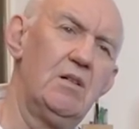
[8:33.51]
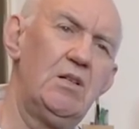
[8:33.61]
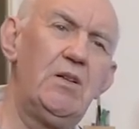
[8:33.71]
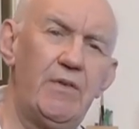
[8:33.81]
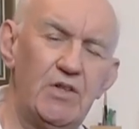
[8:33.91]

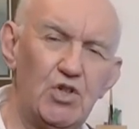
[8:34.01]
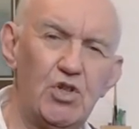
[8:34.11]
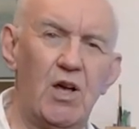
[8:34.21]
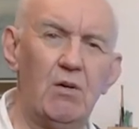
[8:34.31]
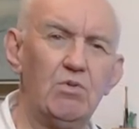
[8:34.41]
And if it's
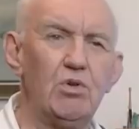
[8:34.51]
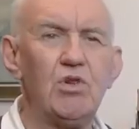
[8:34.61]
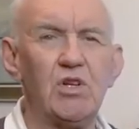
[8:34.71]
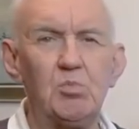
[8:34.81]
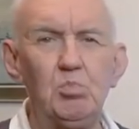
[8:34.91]
jammed, you
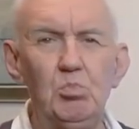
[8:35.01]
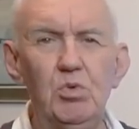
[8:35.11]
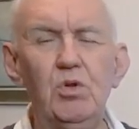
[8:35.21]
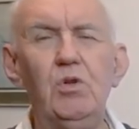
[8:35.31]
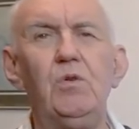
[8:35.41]
just
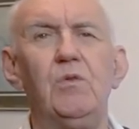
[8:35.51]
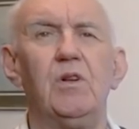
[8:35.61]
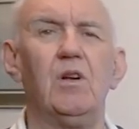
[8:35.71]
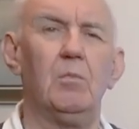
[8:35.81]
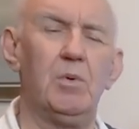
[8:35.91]
move a
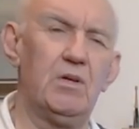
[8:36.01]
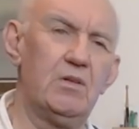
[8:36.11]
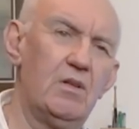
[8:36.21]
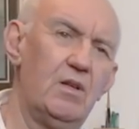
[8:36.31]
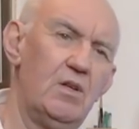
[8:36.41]
little bit